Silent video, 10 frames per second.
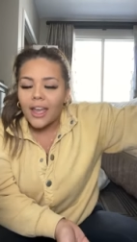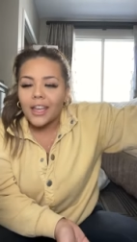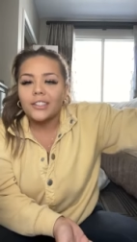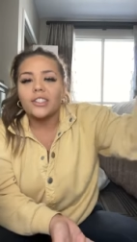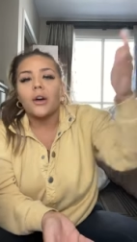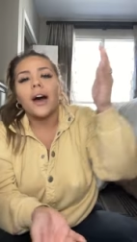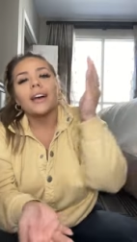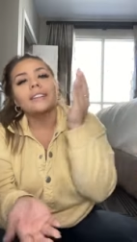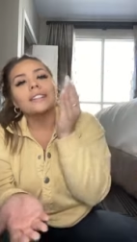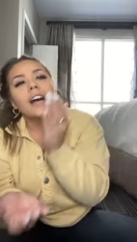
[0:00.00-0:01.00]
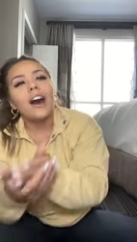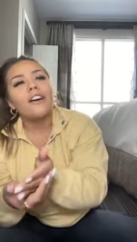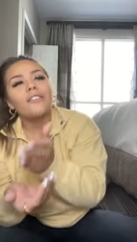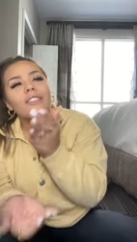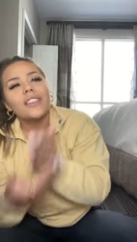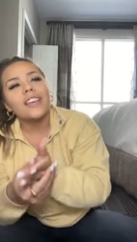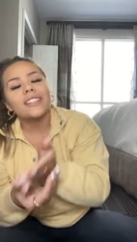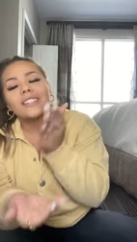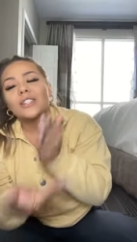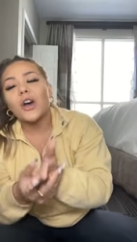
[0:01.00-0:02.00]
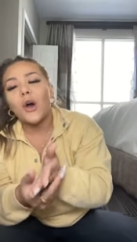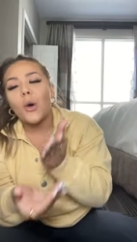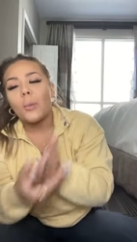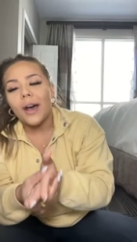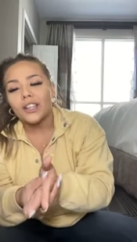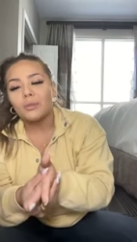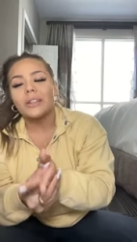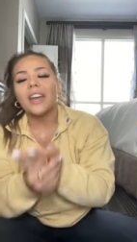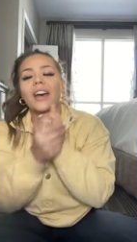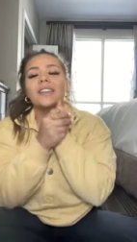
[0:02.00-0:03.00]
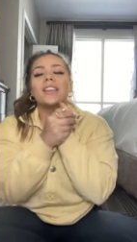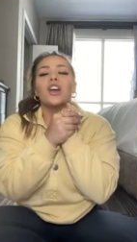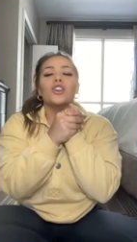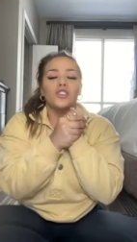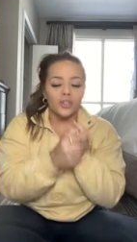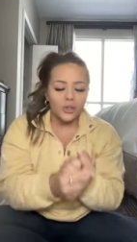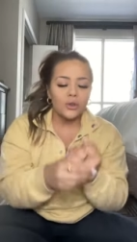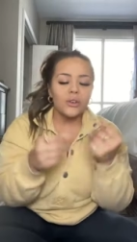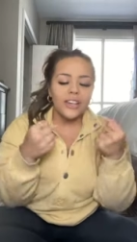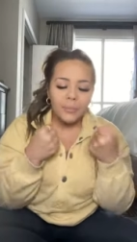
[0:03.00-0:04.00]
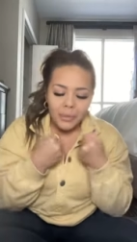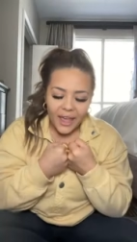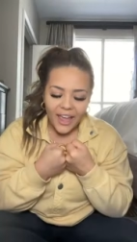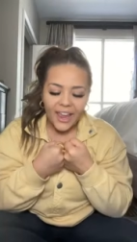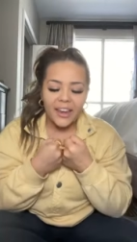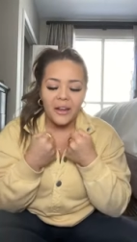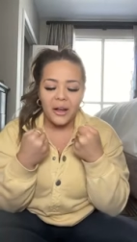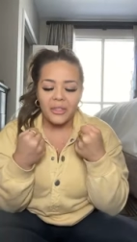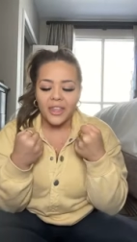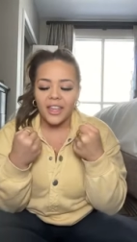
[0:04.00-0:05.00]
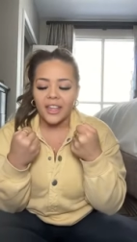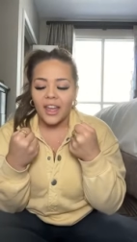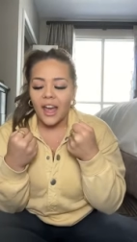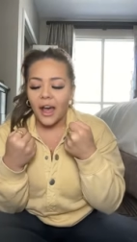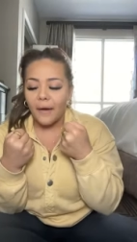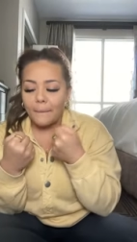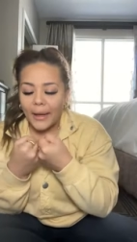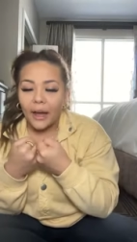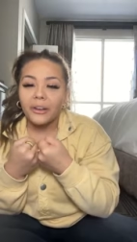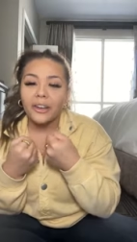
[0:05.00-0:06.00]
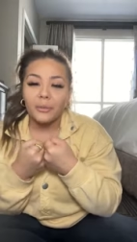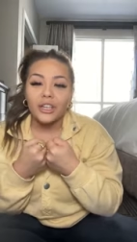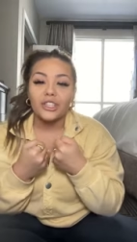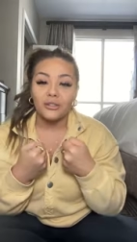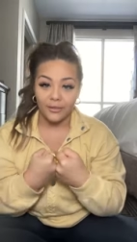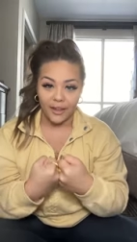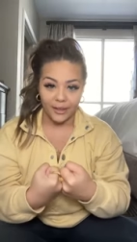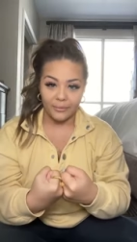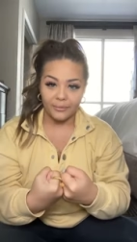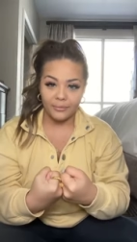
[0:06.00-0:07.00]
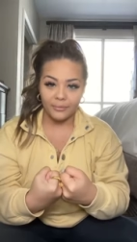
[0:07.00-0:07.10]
And so I love this so much because you get paid on the amount in which you develop.